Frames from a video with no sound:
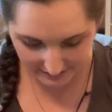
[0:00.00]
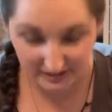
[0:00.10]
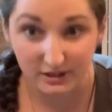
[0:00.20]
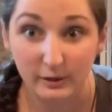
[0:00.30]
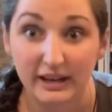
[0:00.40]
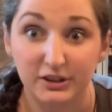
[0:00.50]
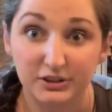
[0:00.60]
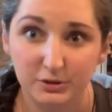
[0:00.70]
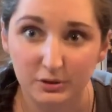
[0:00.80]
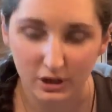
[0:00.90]
so I
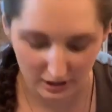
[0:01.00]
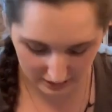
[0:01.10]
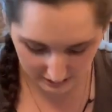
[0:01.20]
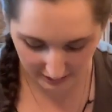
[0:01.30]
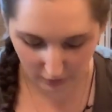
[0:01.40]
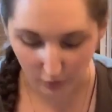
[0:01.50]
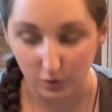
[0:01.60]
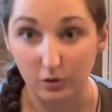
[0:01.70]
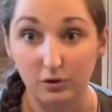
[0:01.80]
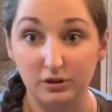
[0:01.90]
also got, like,
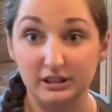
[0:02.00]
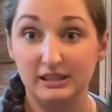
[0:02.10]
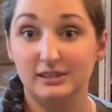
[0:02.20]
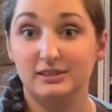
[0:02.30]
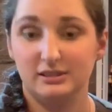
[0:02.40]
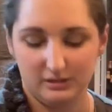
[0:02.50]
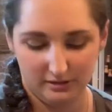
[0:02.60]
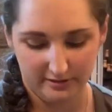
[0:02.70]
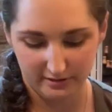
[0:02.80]
all these,